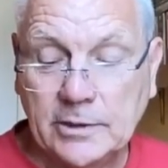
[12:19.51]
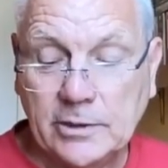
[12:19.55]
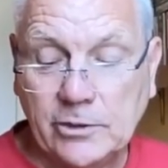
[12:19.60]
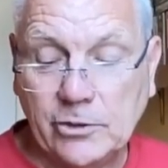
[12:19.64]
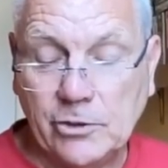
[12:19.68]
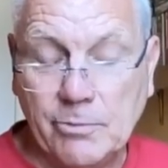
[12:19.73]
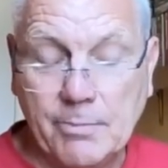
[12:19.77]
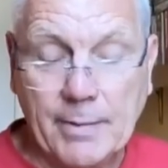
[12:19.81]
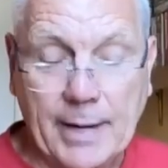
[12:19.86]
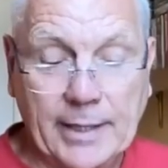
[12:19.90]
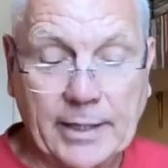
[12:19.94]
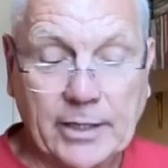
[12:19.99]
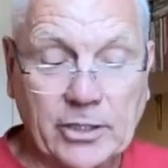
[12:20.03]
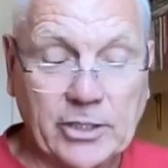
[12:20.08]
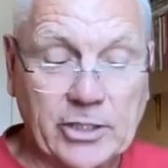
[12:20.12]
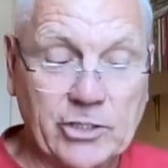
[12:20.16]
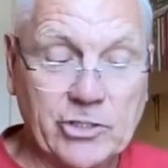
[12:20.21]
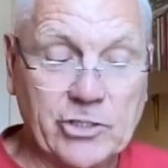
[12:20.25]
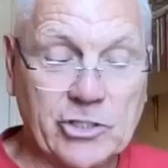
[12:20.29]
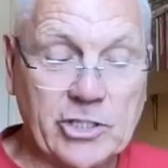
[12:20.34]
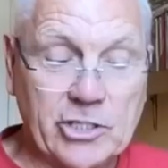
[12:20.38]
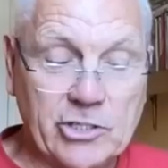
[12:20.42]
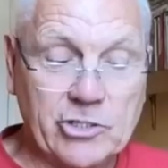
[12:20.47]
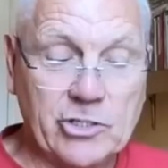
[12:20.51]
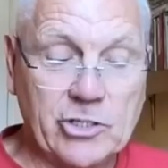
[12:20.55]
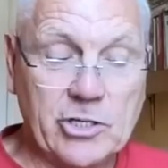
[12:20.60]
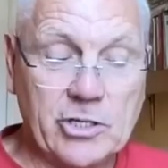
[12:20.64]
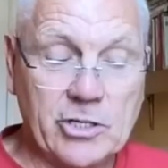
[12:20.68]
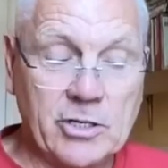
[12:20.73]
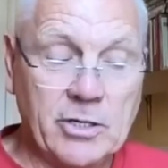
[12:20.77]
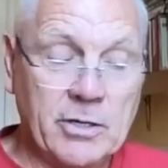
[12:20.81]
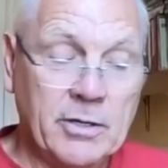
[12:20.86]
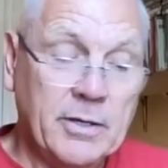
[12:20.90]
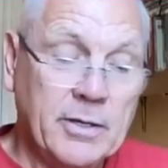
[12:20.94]
You make a
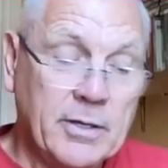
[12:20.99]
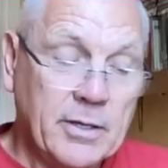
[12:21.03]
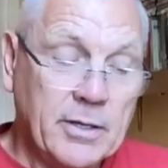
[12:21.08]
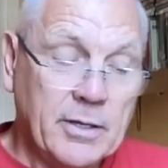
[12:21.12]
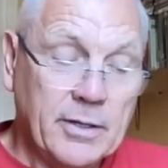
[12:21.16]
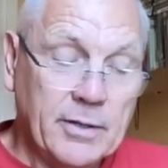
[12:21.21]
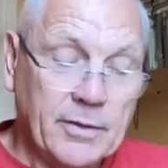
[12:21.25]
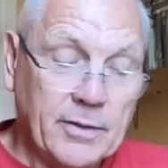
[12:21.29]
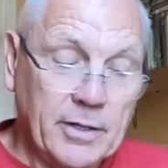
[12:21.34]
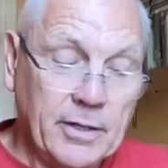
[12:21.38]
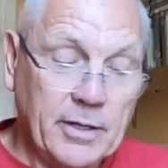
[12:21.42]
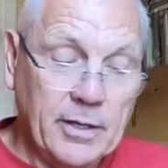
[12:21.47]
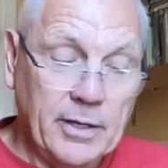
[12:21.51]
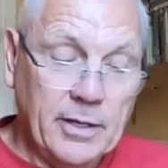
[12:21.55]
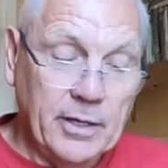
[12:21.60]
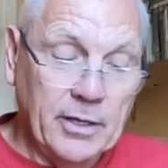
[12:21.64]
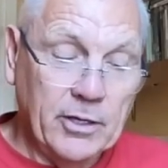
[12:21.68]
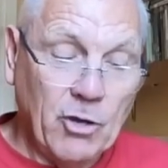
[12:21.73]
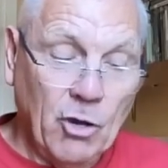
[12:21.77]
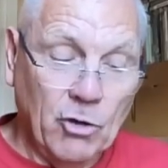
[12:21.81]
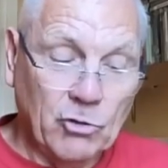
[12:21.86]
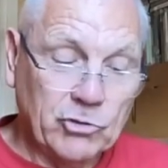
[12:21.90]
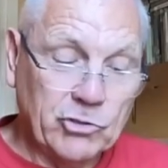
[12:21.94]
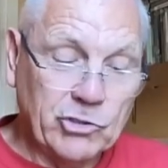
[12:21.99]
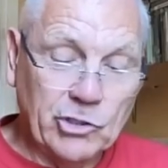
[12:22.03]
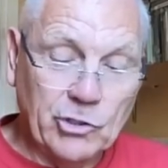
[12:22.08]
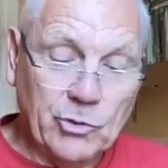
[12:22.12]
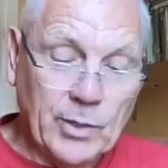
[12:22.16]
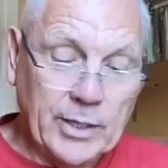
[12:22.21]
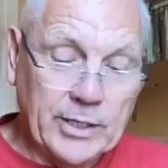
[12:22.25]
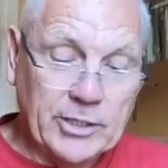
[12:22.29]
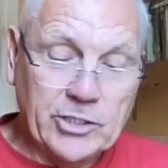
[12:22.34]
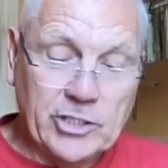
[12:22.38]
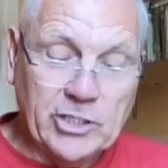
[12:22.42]
decision, the
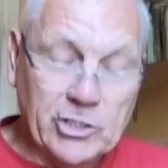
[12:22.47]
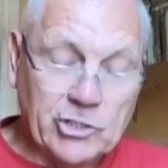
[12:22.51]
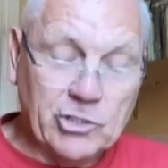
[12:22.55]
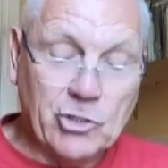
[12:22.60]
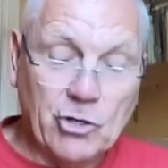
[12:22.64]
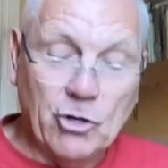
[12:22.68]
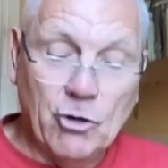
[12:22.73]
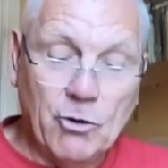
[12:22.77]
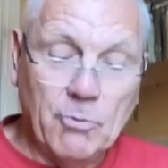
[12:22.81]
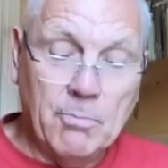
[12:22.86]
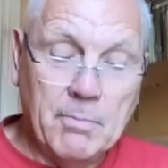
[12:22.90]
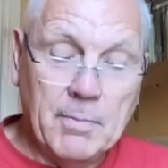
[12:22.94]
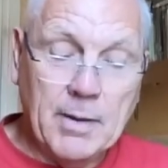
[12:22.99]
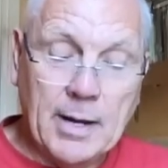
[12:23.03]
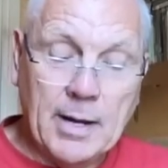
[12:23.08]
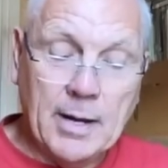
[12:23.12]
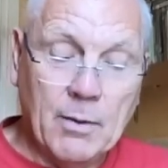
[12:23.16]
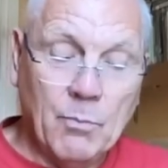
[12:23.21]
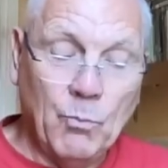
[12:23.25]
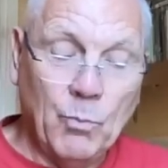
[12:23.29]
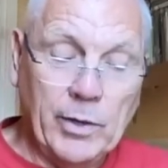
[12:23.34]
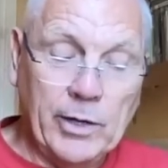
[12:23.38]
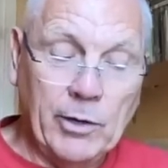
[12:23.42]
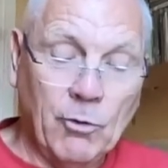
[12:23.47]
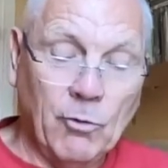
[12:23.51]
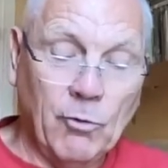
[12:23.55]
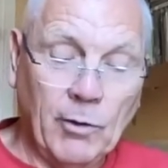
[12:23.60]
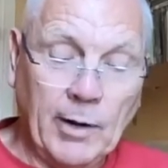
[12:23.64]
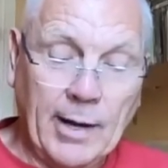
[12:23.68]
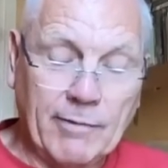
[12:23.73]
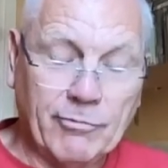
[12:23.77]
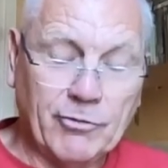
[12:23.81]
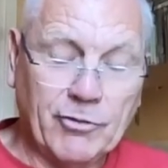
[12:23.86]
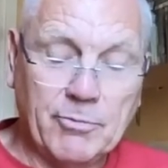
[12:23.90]
consequences come, and we
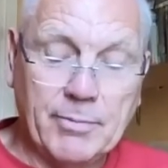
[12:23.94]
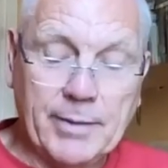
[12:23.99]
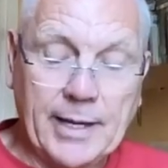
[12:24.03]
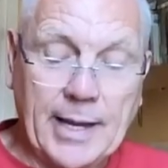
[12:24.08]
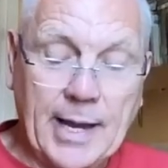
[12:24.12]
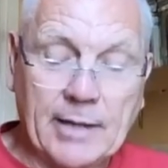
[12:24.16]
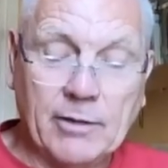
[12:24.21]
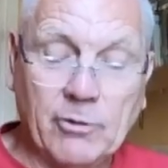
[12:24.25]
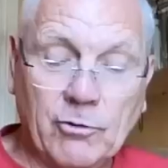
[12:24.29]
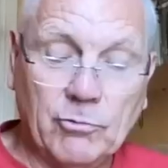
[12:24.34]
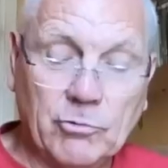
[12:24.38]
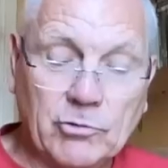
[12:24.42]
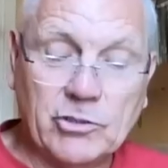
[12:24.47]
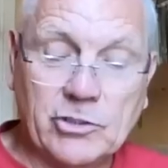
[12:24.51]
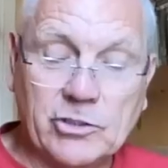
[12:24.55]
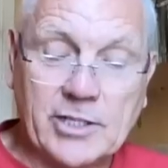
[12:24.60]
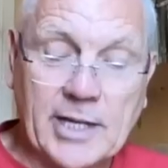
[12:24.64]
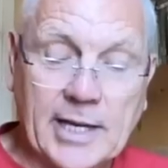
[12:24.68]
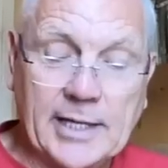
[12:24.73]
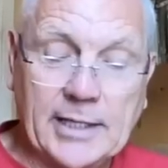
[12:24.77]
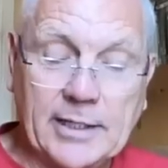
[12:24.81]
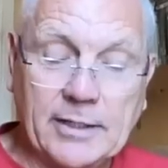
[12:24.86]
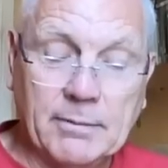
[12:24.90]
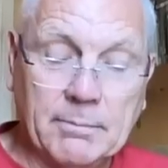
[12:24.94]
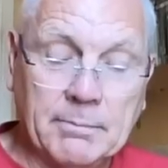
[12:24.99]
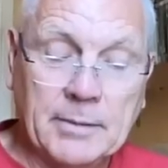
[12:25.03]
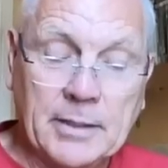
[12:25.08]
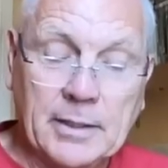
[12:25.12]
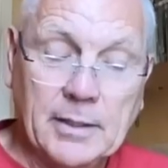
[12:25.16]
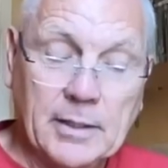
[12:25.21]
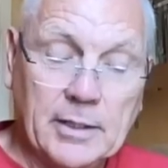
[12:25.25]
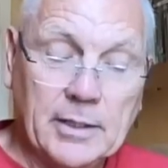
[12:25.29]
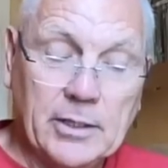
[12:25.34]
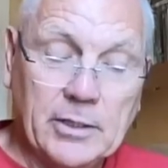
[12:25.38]
all have to be adult to take them.
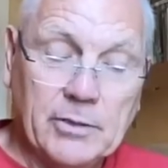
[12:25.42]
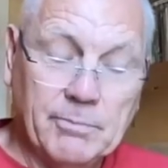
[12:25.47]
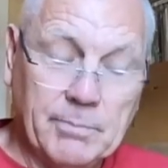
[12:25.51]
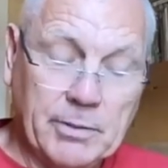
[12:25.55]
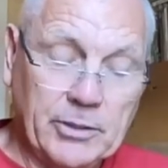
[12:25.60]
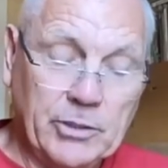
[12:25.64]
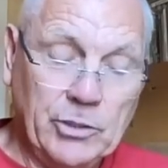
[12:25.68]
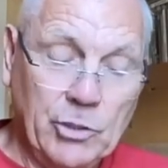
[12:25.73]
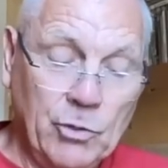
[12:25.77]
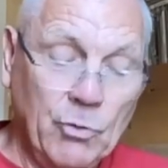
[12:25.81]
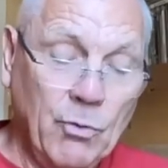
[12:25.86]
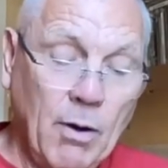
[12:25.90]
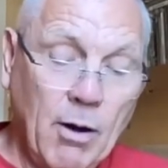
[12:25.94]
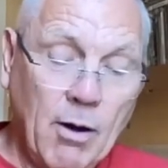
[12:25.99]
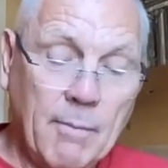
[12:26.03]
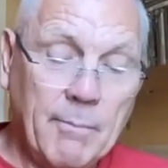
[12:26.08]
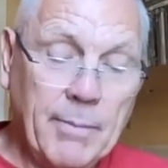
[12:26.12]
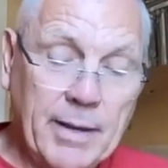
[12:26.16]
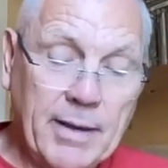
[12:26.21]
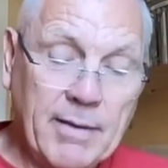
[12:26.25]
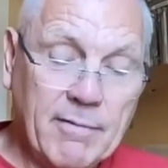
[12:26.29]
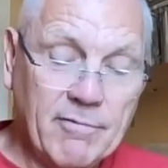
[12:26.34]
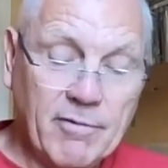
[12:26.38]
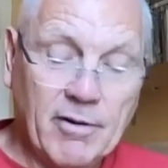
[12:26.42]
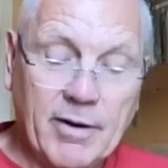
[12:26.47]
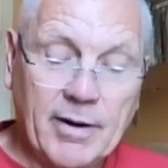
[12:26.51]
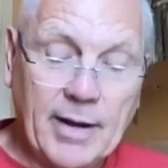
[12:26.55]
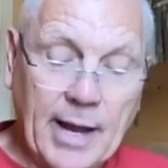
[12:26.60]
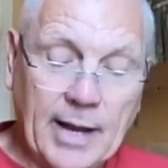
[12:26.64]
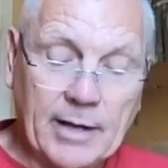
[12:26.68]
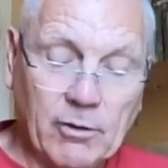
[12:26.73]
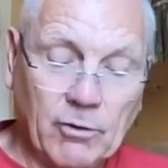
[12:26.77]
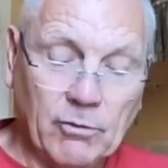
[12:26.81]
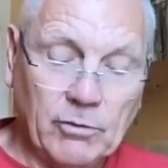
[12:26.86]
But you are being very
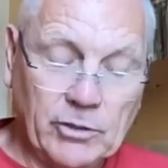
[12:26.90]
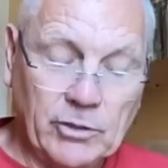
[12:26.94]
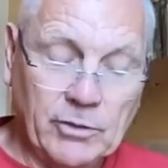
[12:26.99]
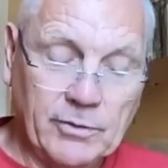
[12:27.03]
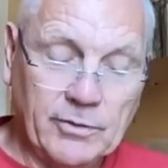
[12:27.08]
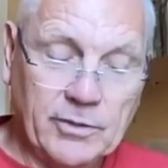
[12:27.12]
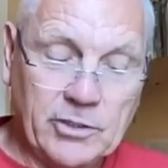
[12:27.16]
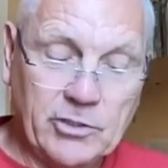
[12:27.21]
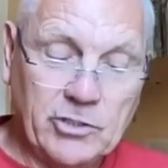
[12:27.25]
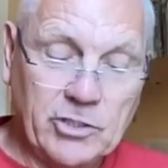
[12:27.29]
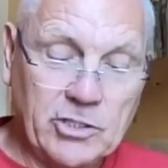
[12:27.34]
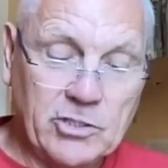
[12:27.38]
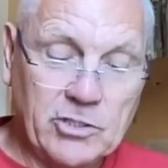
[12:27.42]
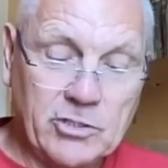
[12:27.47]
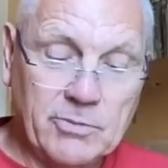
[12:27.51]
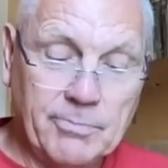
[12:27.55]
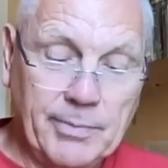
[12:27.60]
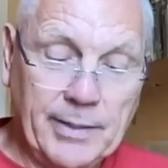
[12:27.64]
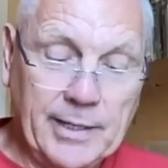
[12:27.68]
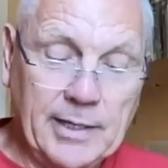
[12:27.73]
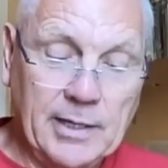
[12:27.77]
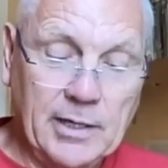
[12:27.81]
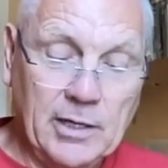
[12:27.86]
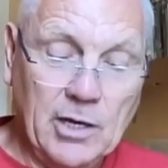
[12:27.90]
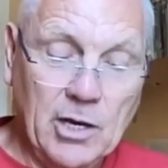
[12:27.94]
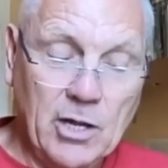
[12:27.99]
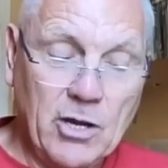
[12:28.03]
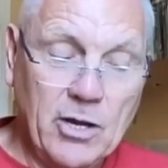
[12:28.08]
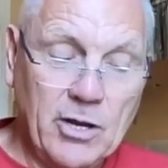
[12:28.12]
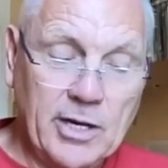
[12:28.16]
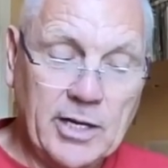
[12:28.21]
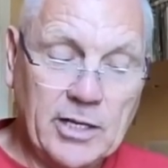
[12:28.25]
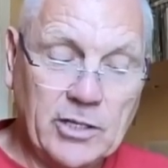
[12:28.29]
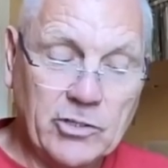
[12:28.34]
adult. This is a big
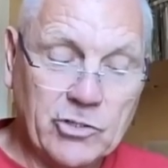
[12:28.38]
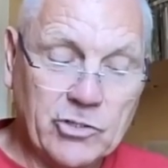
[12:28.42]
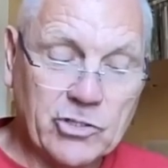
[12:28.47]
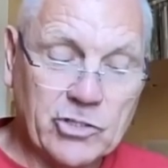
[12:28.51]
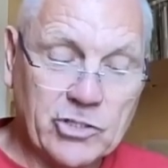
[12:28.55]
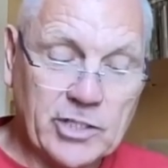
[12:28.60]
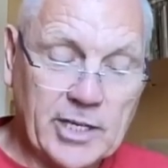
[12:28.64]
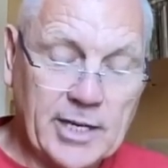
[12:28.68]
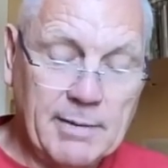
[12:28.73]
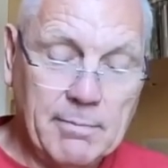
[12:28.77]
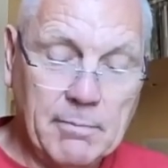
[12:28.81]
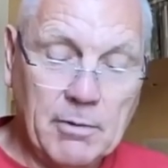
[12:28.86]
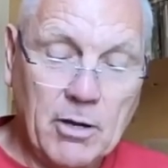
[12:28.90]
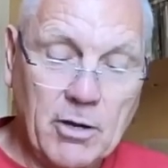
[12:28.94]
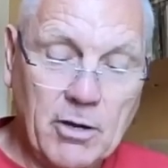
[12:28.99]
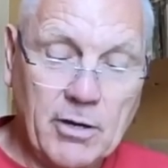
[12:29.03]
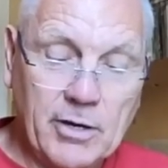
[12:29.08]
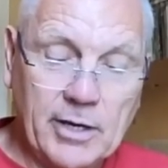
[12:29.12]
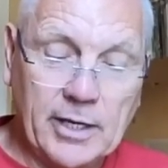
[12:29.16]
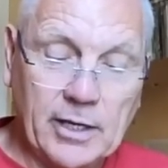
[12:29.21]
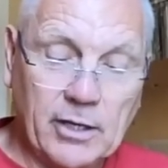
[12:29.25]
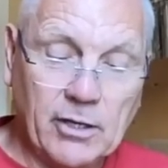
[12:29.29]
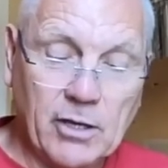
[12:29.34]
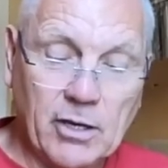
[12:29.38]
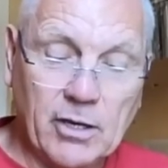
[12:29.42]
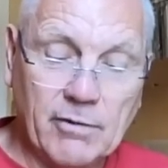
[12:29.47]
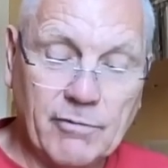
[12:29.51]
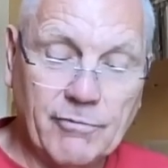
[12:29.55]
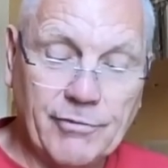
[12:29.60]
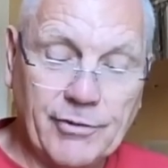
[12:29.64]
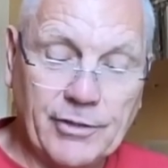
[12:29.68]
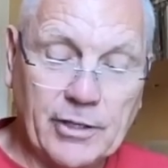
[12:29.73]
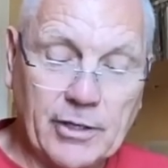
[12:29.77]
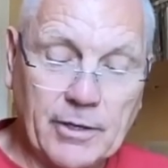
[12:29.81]
learning, steep learning curve
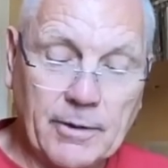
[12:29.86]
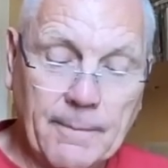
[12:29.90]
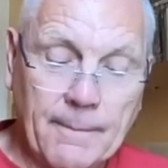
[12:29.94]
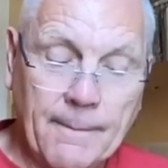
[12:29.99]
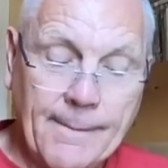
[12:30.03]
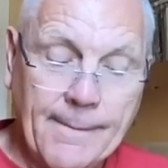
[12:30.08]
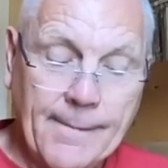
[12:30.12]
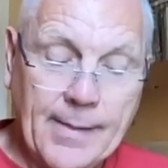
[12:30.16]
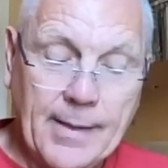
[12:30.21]
for you.